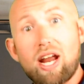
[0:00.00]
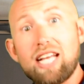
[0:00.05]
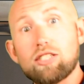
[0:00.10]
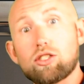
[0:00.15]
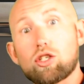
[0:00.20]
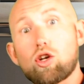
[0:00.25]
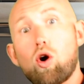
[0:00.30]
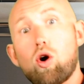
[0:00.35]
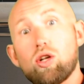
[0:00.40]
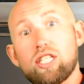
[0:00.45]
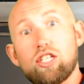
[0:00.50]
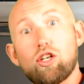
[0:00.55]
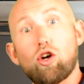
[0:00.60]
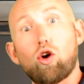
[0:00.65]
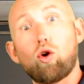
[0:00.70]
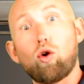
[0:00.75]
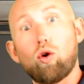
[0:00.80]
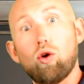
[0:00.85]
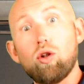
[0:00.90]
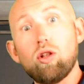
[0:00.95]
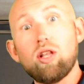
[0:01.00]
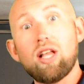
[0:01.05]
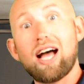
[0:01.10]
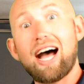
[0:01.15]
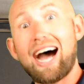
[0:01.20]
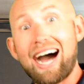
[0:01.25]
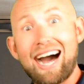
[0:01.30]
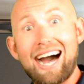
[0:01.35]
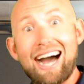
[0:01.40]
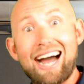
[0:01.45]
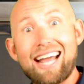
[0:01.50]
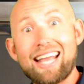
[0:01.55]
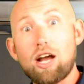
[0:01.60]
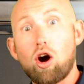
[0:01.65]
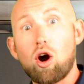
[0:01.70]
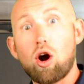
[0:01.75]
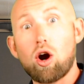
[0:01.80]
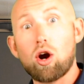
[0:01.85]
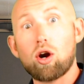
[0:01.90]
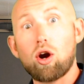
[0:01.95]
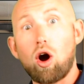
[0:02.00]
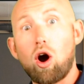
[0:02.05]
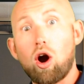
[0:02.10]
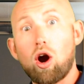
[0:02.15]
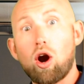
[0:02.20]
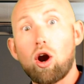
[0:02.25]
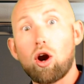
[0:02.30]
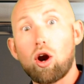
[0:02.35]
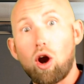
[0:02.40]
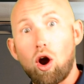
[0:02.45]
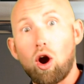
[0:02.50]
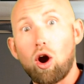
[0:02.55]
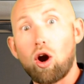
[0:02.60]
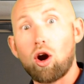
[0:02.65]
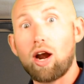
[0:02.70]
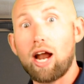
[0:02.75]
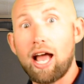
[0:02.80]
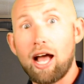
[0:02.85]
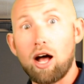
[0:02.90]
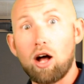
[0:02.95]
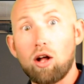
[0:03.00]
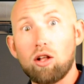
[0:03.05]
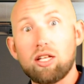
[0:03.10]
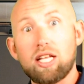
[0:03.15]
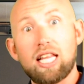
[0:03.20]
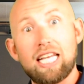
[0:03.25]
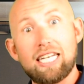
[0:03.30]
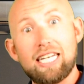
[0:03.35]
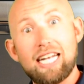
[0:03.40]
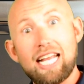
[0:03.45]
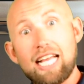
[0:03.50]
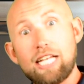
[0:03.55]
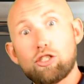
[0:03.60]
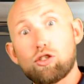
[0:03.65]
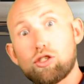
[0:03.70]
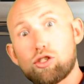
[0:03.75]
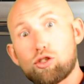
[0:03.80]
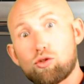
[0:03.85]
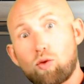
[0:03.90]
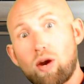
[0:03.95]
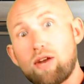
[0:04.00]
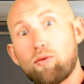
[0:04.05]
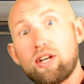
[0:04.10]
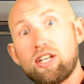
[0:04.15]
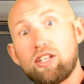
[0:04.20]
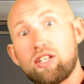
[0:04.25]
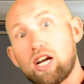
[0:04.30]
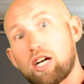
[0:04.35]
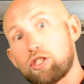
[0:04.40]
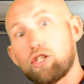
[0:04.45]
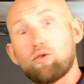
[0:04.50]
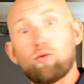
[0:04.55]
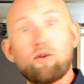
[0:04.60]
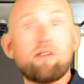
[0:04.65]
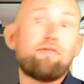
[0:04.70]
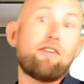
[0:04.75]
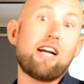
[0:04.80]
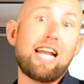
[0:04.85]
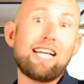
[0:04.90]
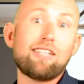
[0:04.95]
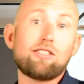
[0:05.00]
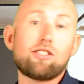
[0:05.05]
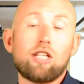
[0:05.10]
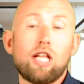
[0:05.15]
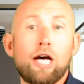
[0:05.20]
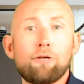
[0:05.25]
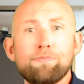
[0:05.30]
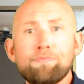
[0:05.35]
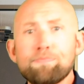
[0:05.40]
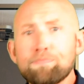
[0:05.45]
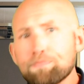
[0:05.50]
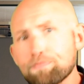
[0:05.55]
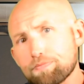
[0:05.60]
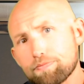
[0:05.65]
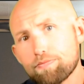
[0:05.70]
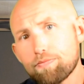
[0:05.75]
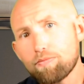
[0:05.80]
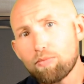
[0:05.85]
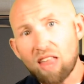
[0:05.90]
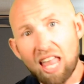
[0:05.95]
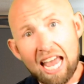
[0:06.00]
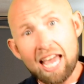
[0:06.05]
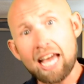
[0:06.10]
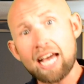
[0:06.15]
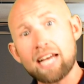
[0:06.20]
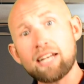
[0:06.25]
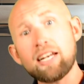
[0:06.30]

It's called an IRRL, IRRRL, an interest rate reduction refinance loan, and